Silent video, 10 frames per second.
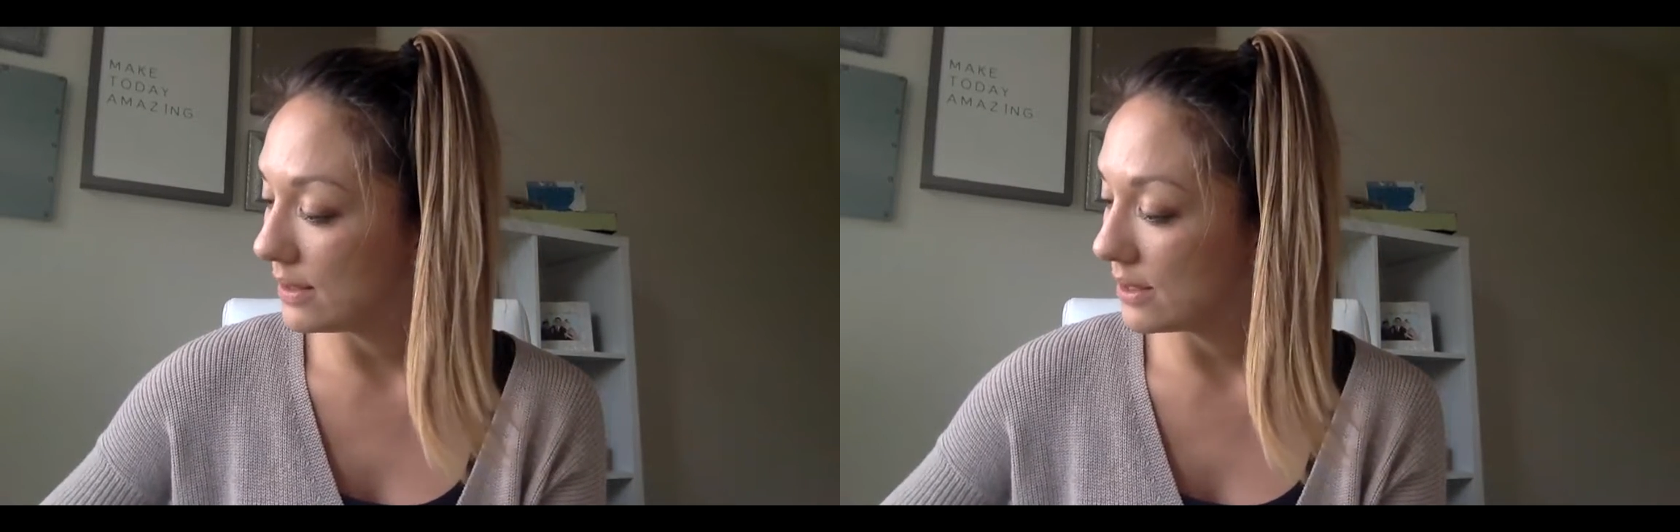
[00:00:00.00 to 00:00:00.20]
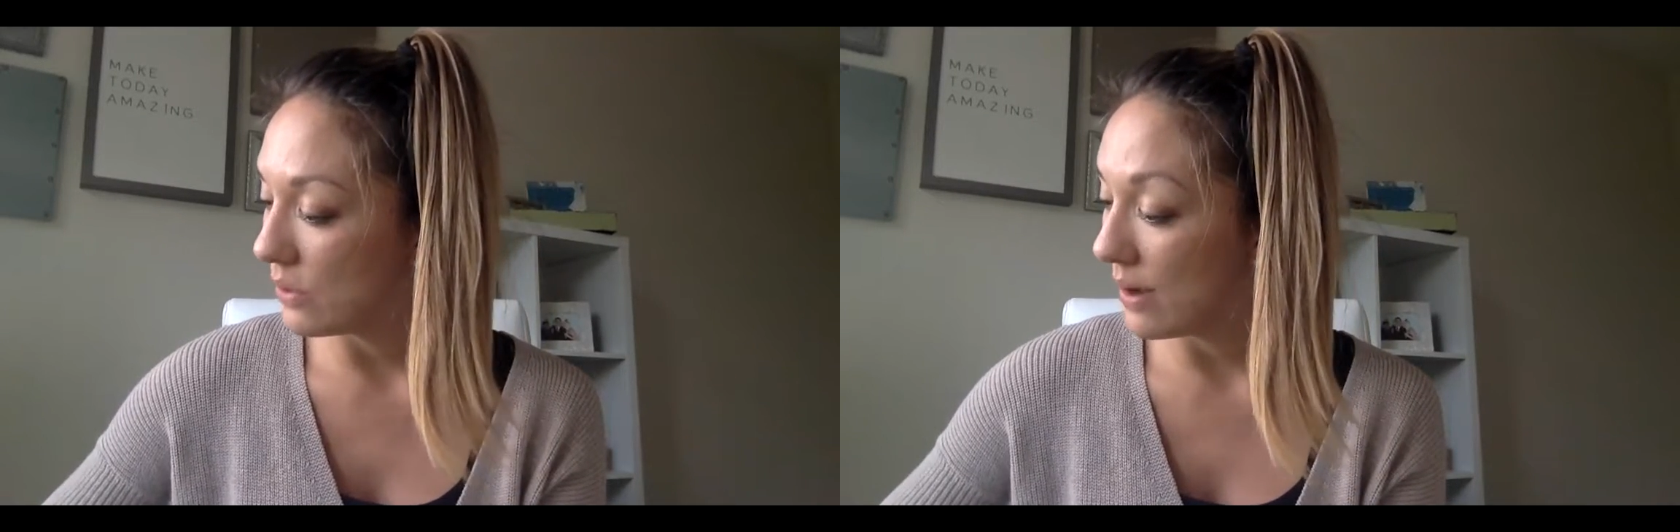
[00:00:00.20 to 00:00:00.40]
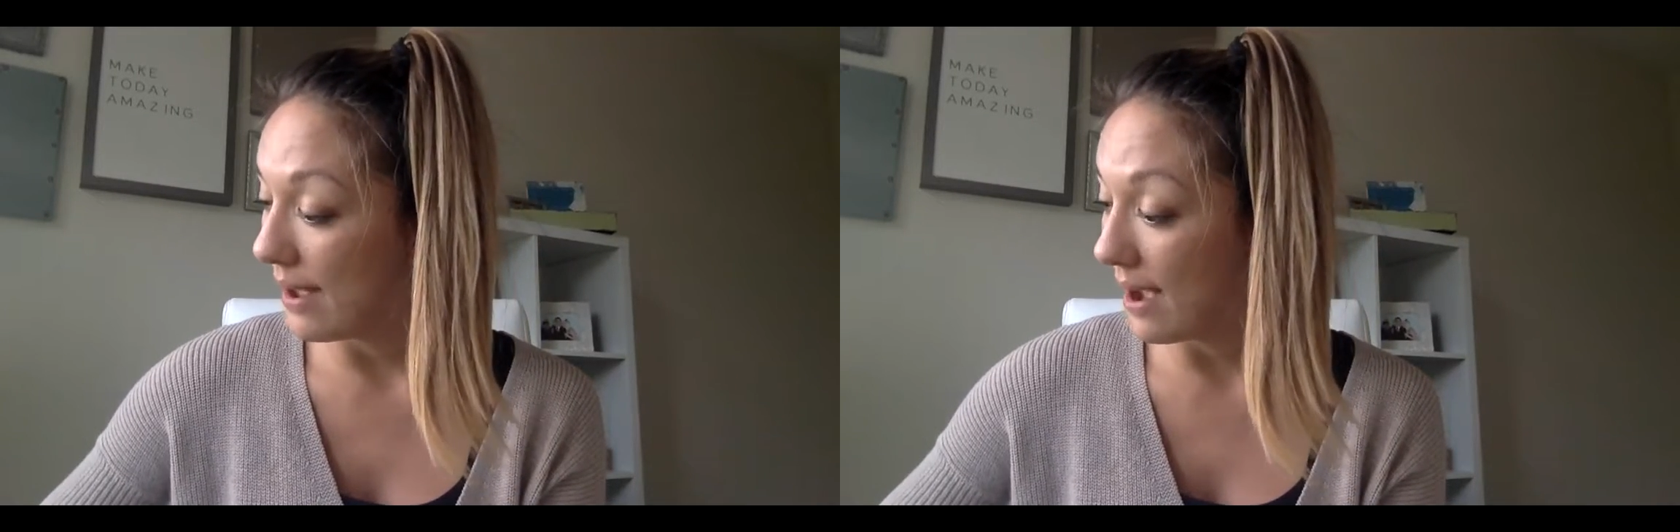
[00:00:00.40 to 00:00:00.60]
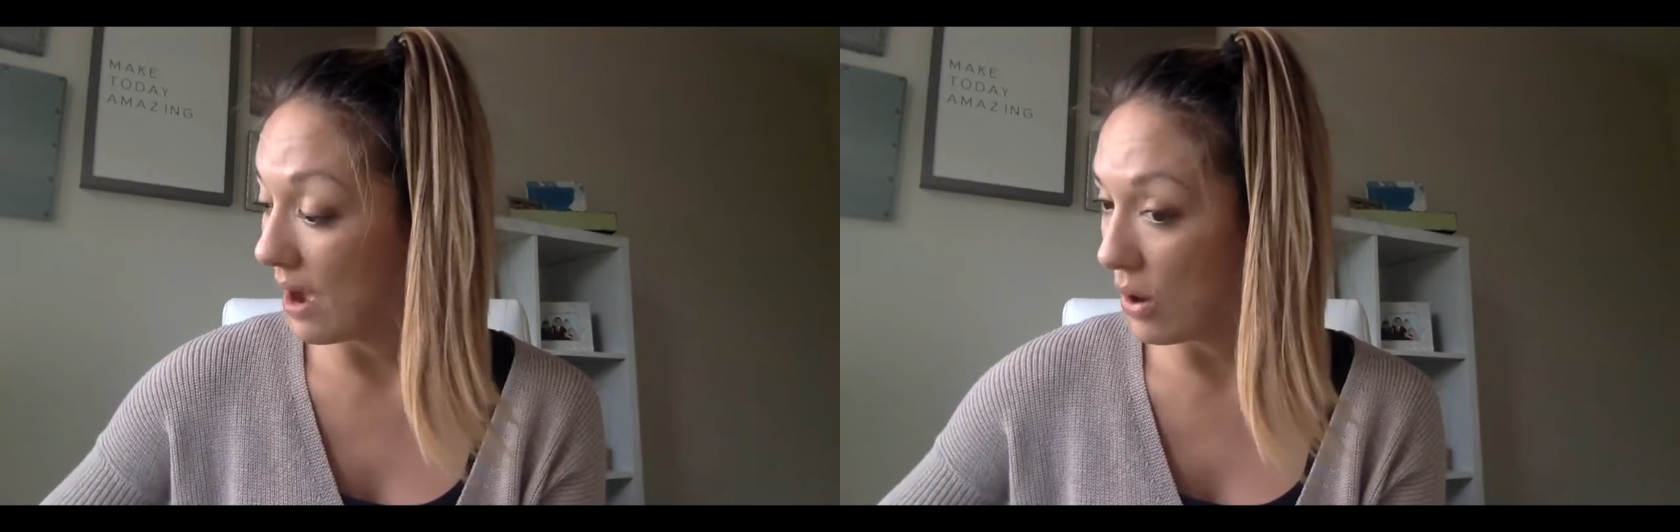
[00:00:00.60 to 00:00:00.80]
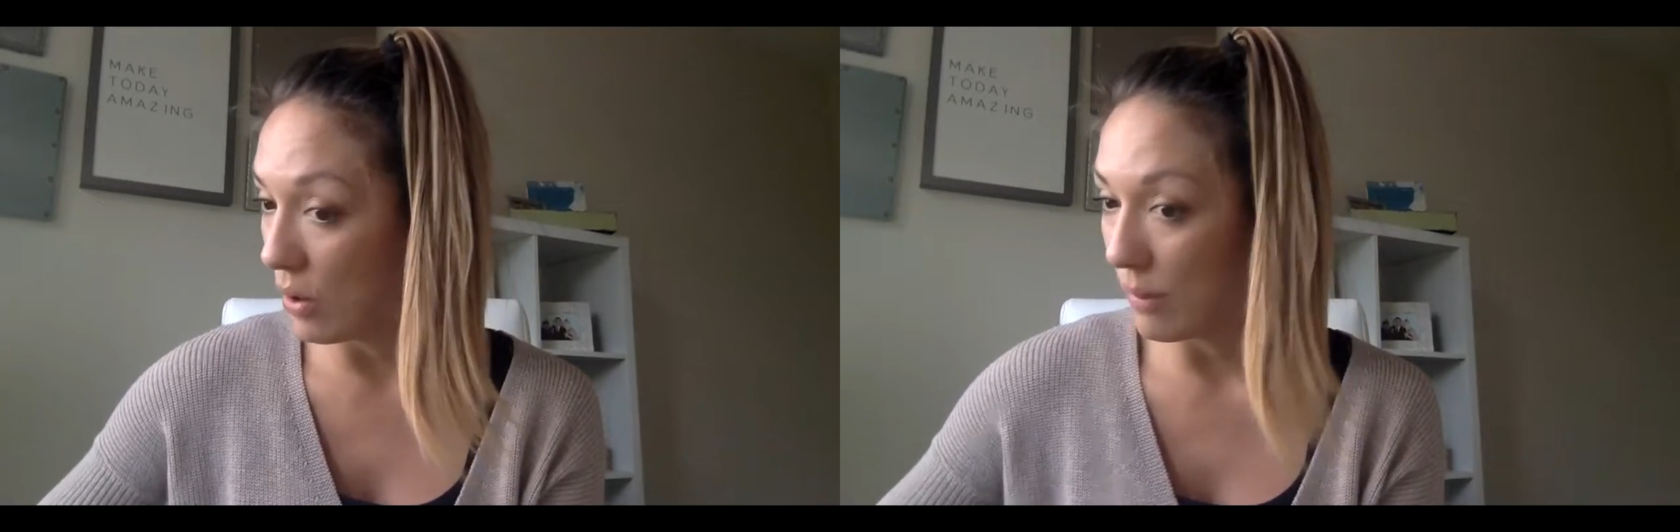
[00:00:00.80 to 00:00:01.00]
So
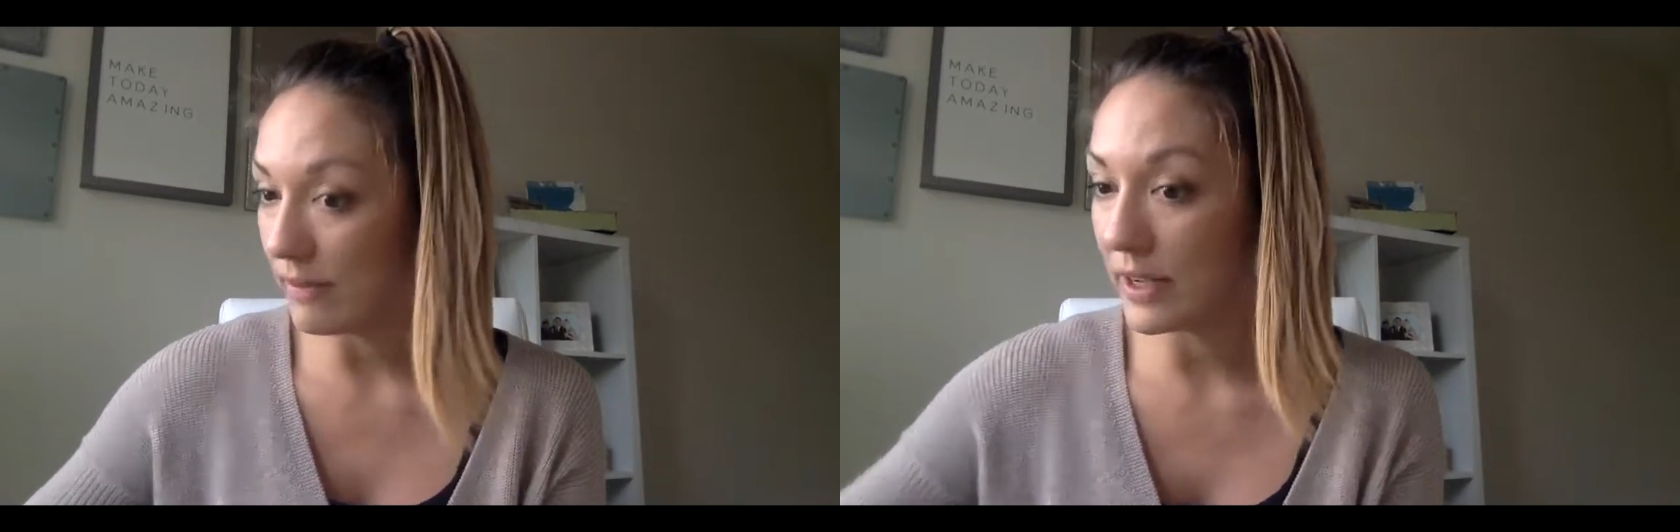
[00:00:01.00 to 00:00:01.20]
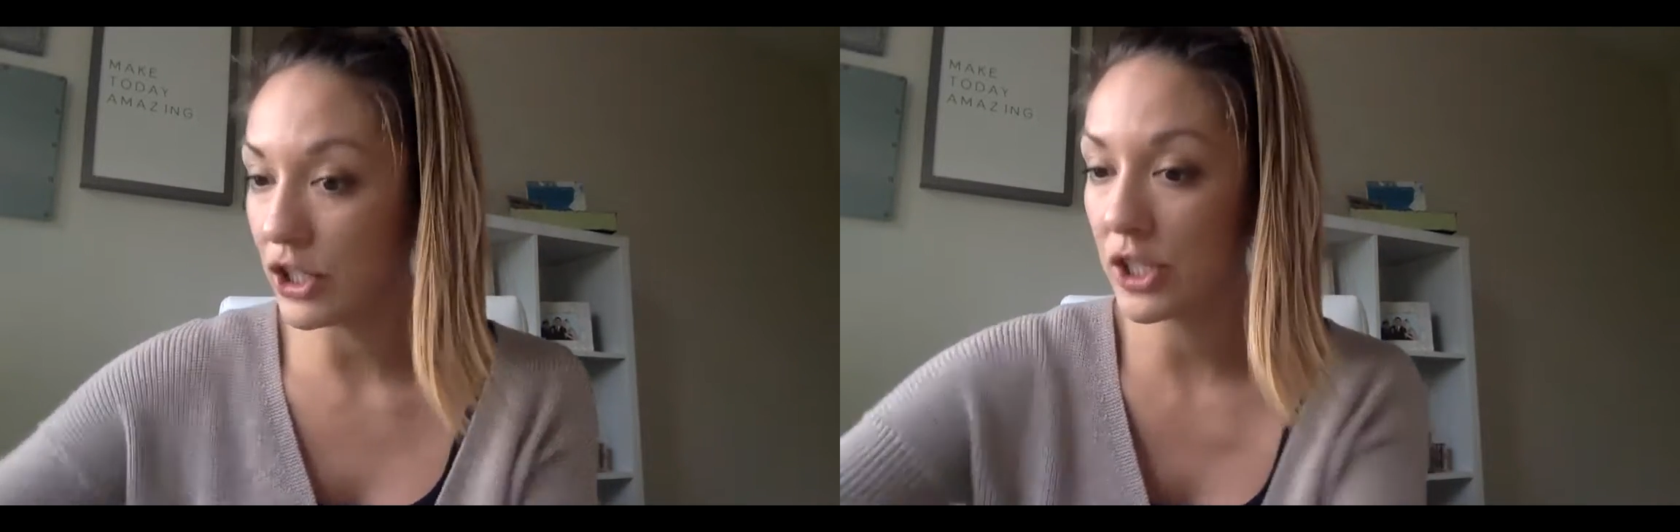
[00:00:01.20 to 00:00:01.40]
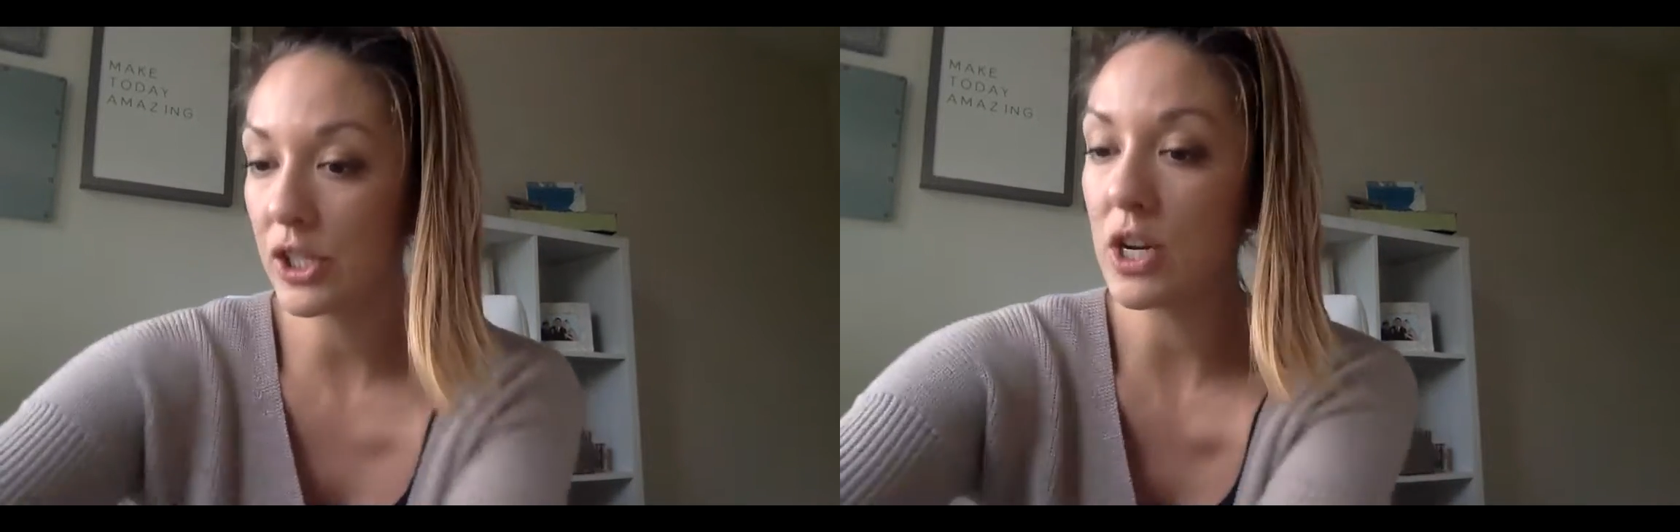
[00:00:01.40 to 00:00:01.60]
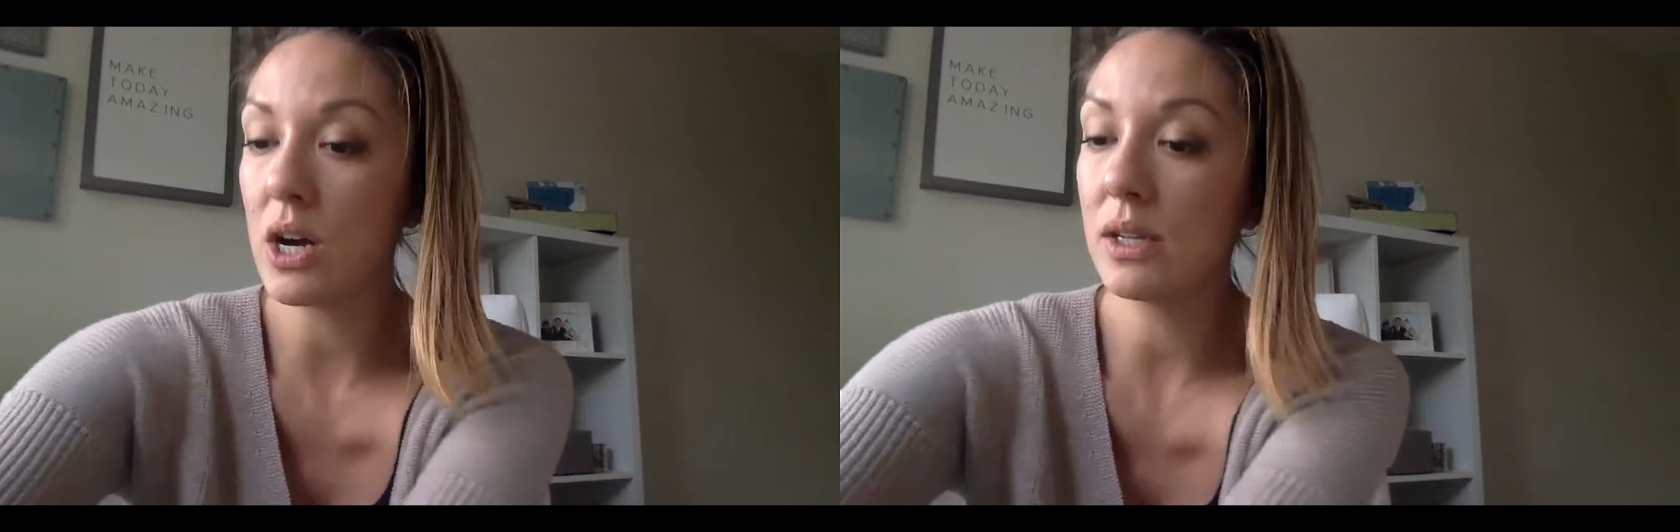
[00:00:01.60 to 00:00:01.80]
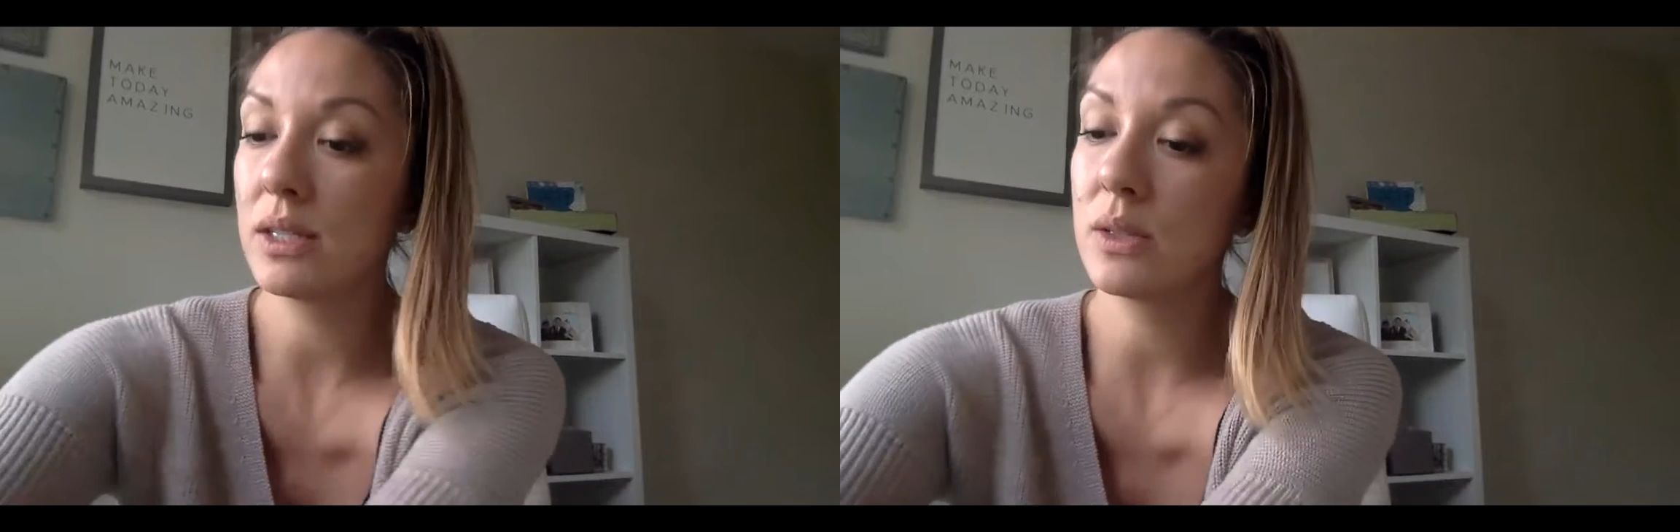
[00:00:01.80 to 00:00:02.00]
now my veggies are gone.